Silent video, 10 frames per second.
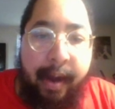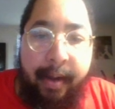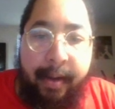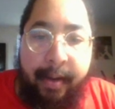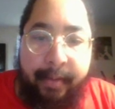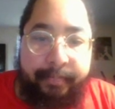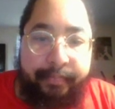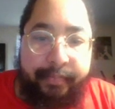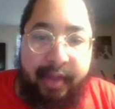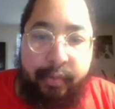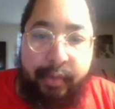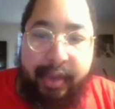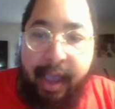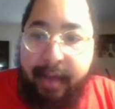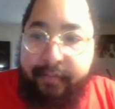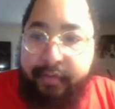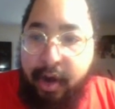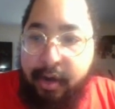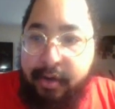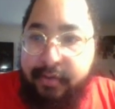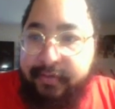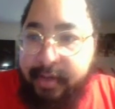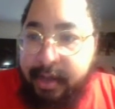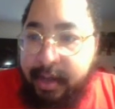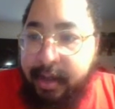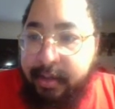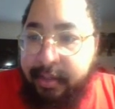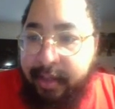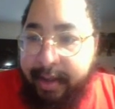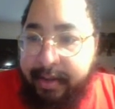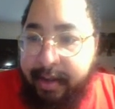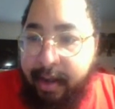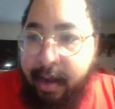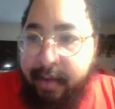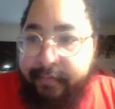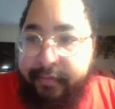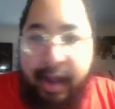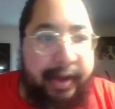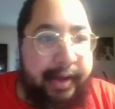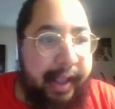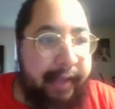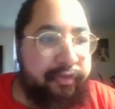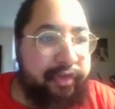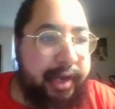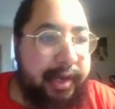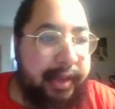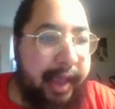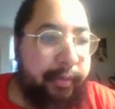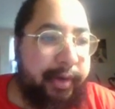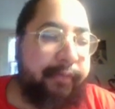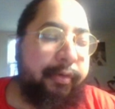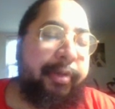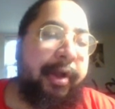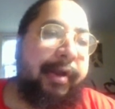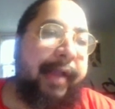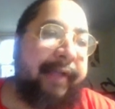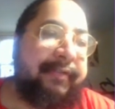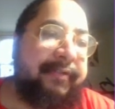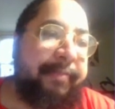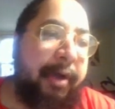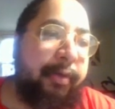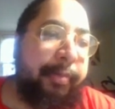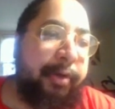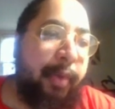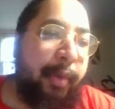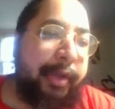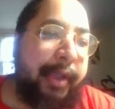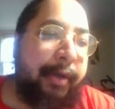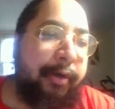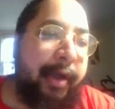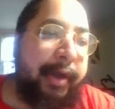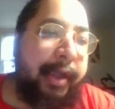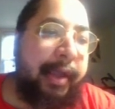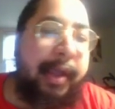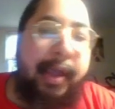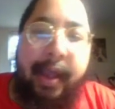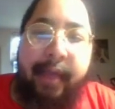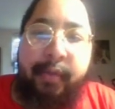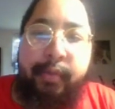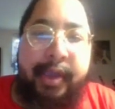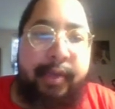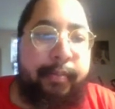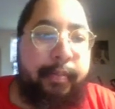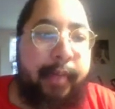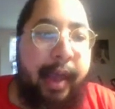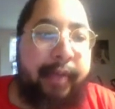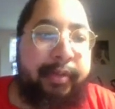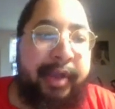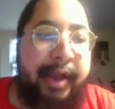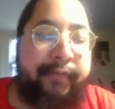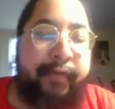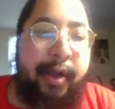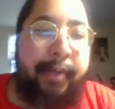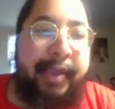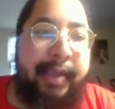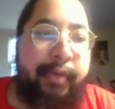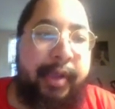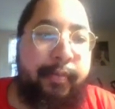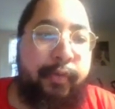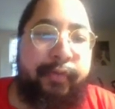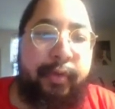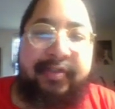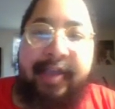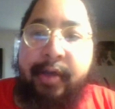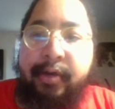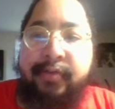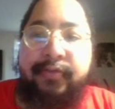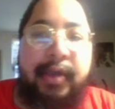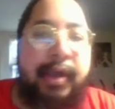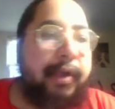Then we have cards like Forgotten Ancient, that whenever a player casts a spell, we put a 1/1 counter on it, and then we can, at the beginning of our upkeep, we can move those counters.